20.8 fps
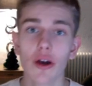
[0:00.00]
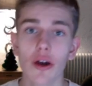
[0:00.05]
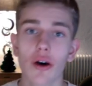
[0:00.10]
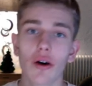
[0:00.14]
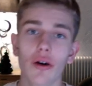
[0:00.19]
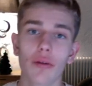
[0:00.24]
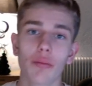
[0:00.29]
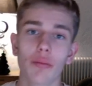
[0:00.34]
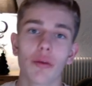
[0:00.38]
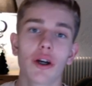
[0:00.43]

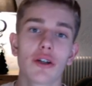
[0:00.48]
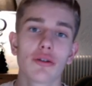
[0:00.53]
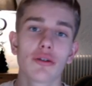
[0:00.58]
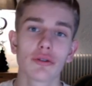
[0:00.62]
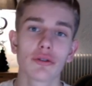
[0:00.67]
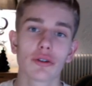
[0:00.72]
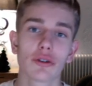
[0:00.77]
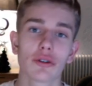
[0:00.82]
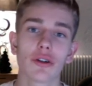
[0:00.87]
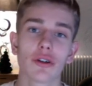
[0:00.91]
on
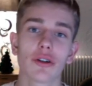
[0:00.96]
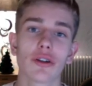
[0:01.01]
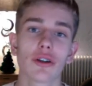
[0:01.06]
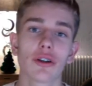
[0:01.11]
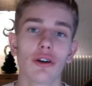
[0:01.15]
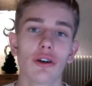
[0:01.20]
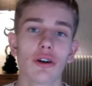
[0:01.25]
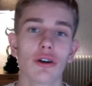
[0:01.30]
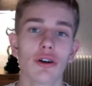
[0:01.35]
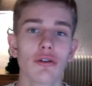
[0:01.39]

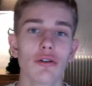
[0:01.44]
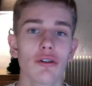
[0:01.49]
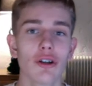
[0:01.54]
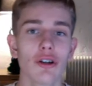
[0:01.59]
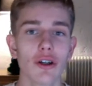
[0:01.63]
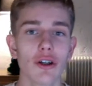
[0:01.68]
MyTutor.io.